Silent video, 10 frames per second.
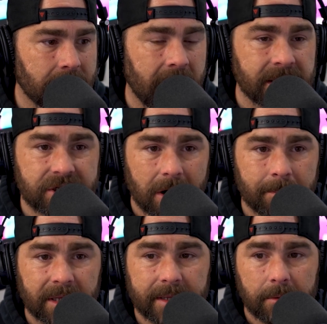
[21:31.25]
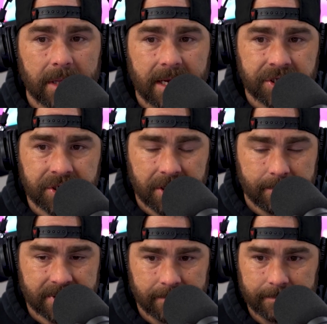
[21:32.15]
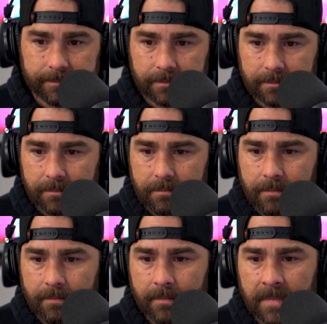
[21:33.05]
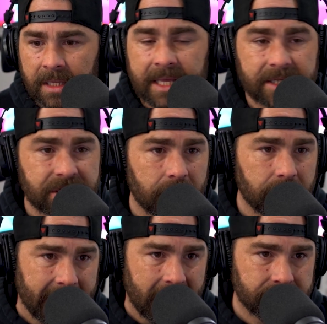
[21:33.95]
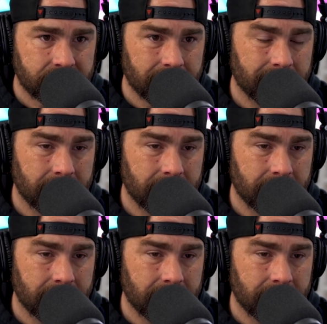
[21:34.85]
and start building relationships. Get to know the bouncer.